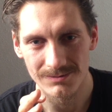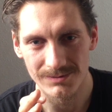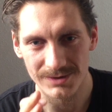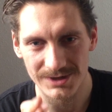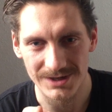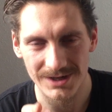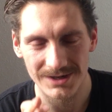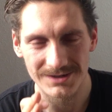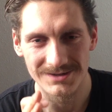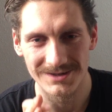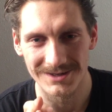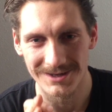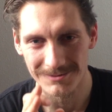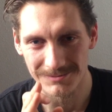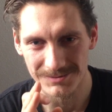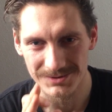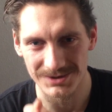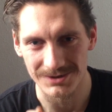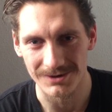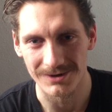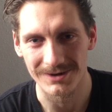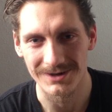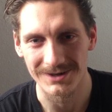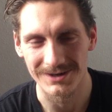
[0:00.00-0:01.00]
Because I am
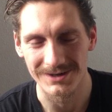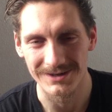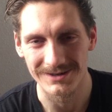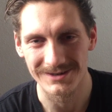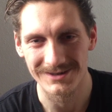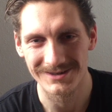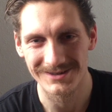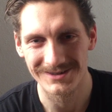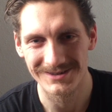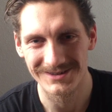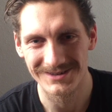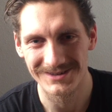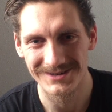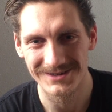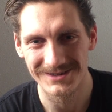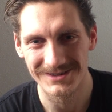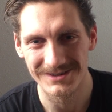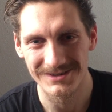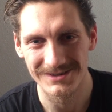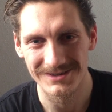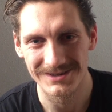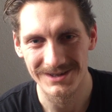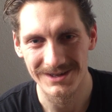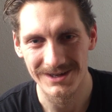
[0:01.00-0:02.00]
talking,
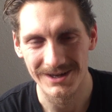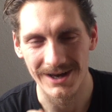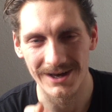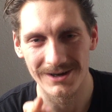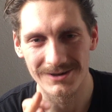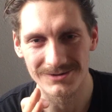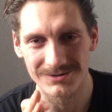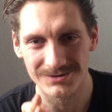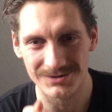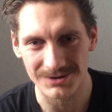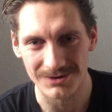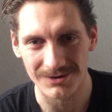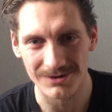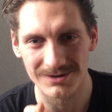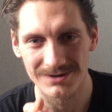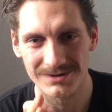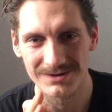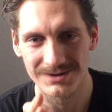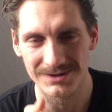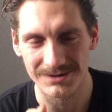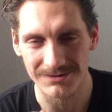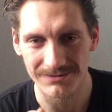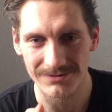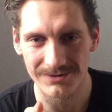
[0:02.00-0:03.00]
I could talk
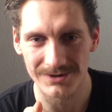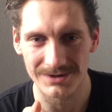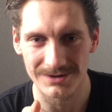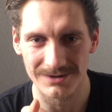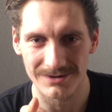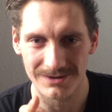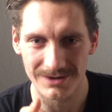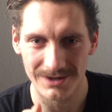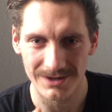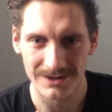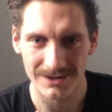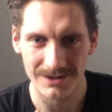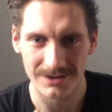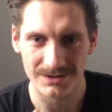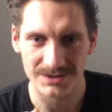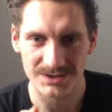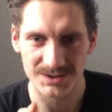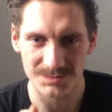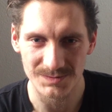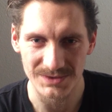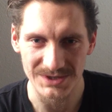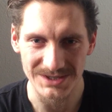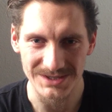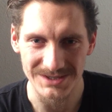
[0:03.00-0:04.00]
in different
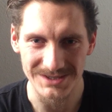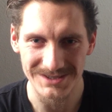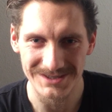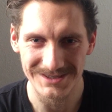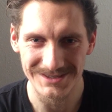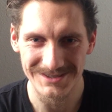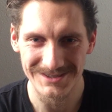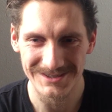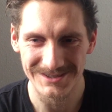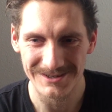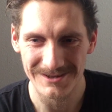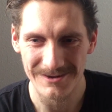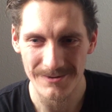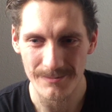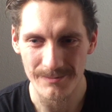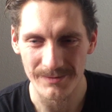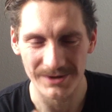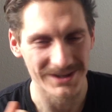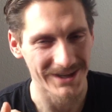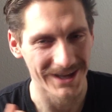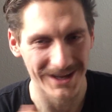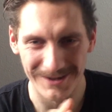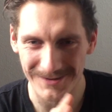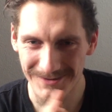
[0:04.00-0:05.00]
speed,
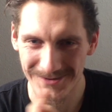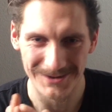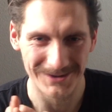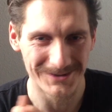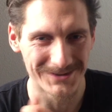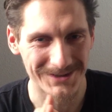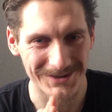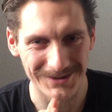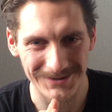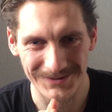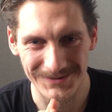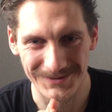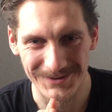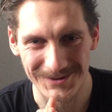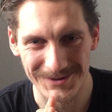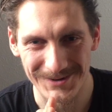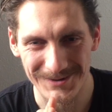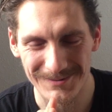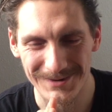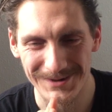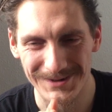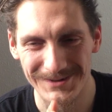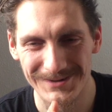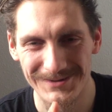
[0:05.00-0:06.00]
but I am not
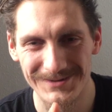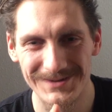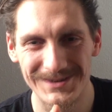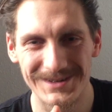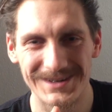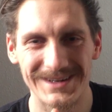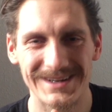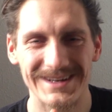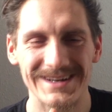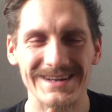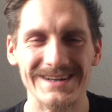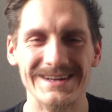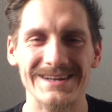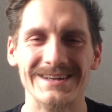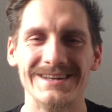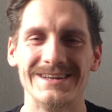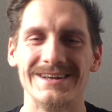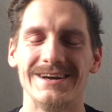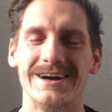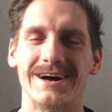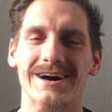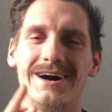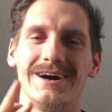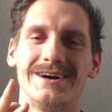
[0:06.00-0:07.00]
comfortable.
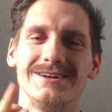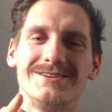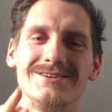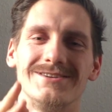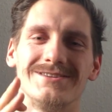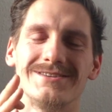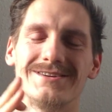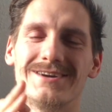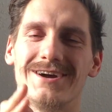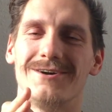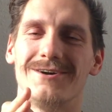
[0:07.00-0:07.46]
I don't